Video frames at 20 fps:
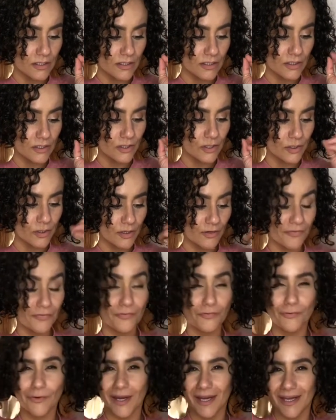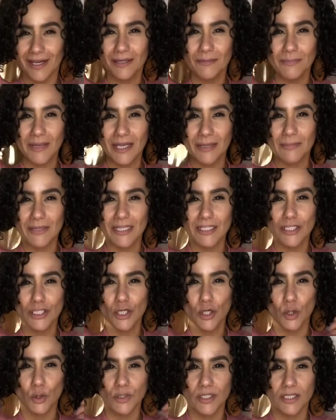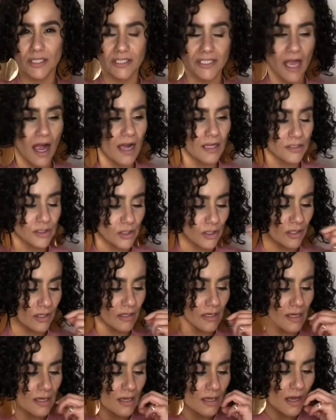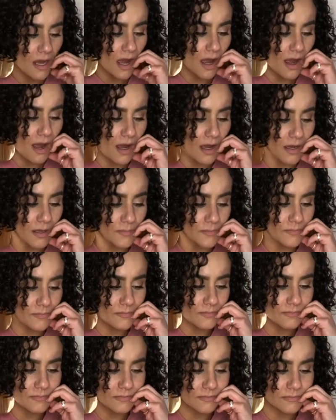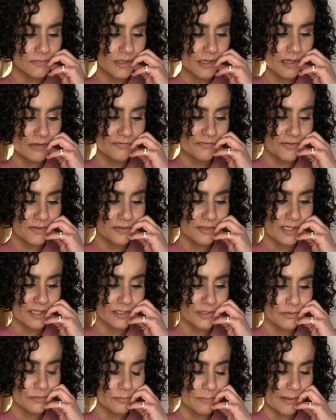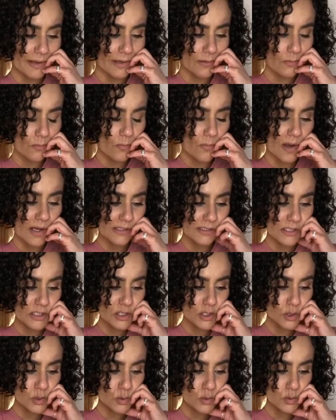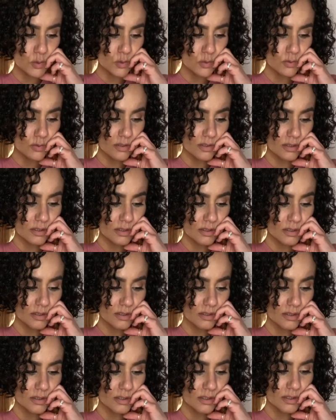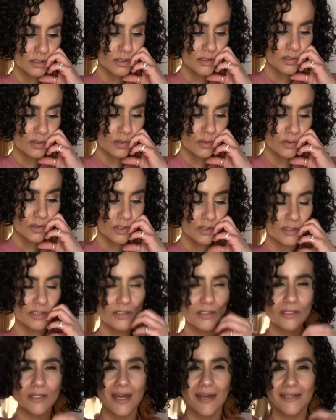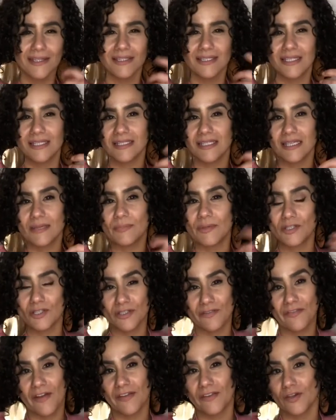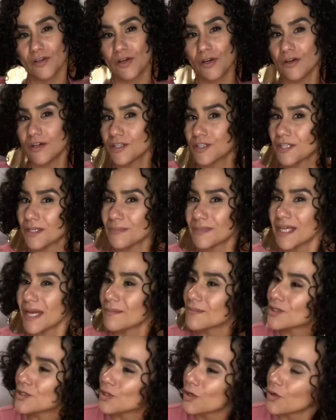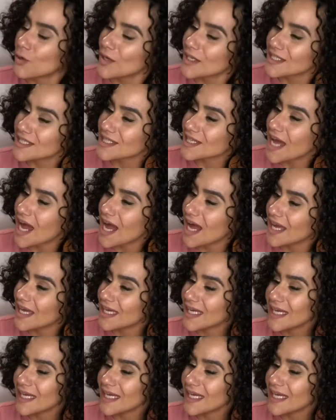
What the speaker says: you're afraid maybe to go to the doctor. I feel like you might want to, you know, you got to dig deep and just find the courage. Sometimes, you know, it's not,